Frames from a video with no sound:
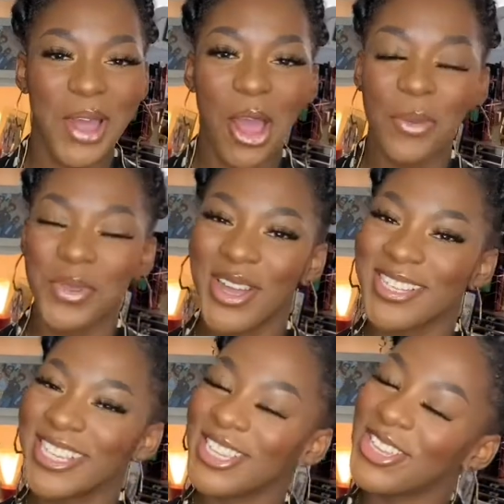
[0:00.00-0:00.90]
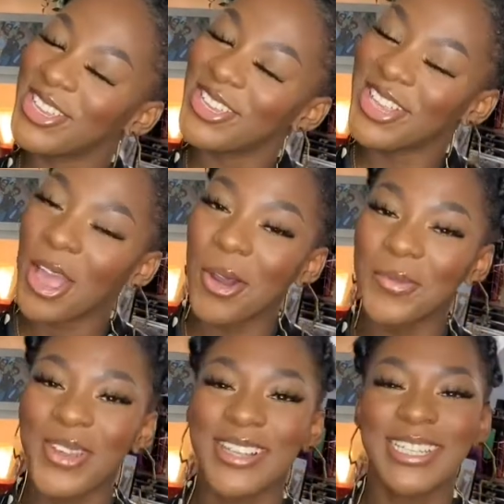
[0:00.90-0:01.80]
I hope you guys are good. I
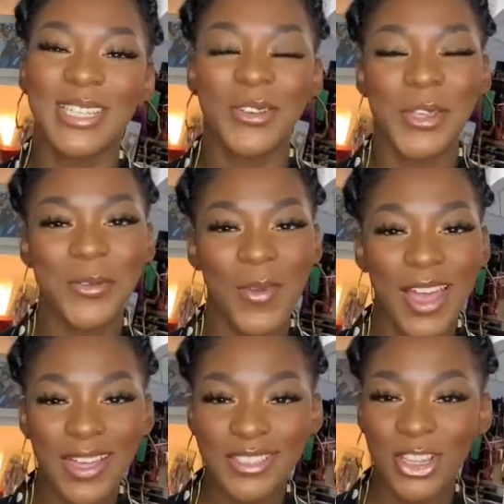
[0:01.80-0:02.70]
hope you guys are doing well.